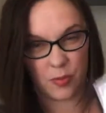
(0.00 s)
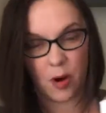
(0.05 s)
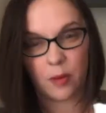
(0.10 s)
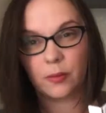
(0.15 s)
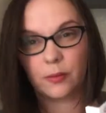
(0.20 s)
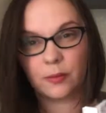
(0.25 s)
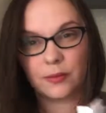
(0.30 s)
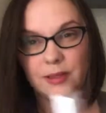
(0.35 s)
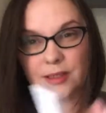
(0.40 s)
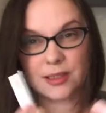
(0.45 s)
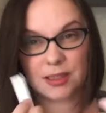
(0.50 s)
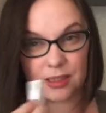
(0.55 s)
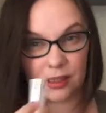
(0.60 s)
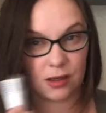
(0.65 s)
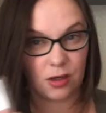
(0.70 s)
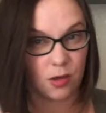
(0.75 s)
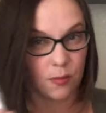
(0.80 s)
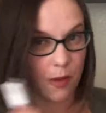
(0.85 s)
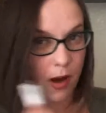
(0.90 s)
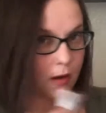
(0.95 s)
probably stick
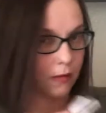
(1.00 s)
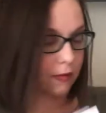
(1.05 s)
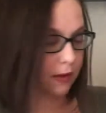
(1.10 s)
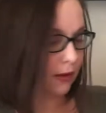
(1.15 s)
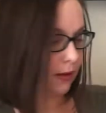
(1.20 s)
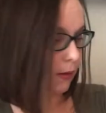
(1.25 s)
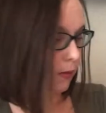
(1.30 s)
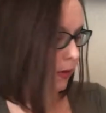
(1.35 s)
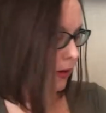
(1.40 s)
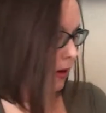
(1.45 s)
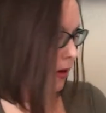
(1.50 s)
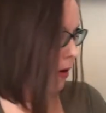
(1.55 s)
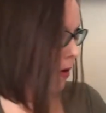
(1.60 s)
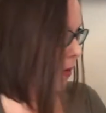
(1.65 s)
in her mouth and they will get